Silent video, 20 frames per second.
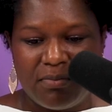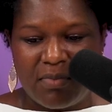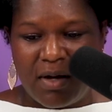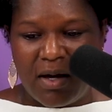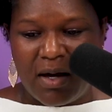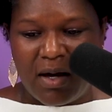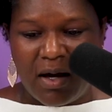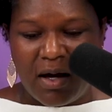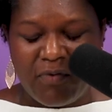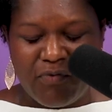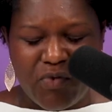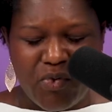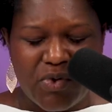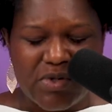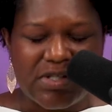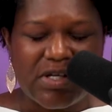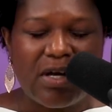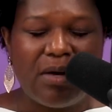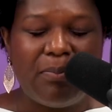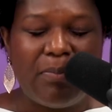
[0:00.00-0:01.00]
uh, of
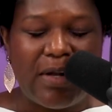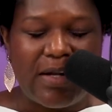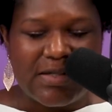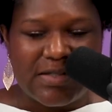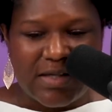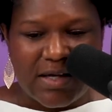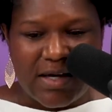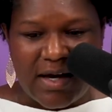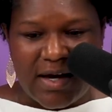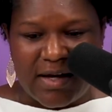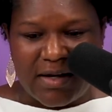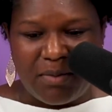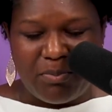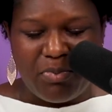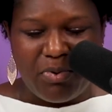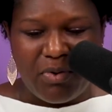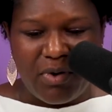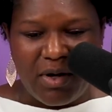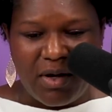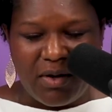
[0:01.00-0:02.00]
course, commit it to God in
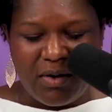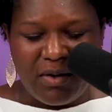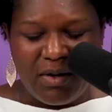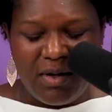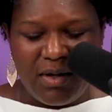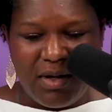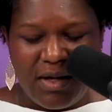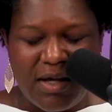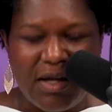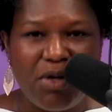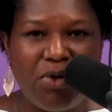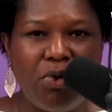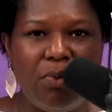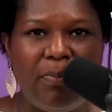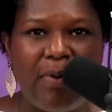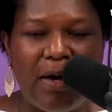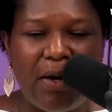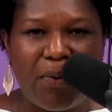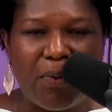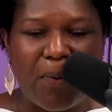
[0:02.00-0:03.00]
prayer, and do
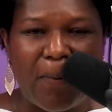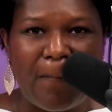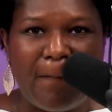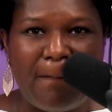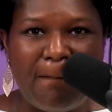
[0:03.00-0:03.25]
better.